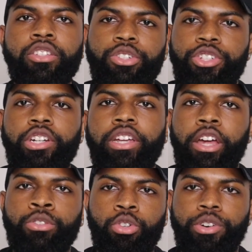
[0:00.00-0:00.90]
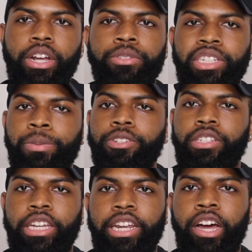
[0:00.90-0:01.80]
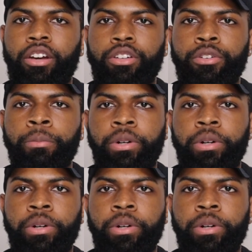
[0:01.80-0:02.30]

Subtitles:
so she took it out on Tori. That was the easy person to take it out on.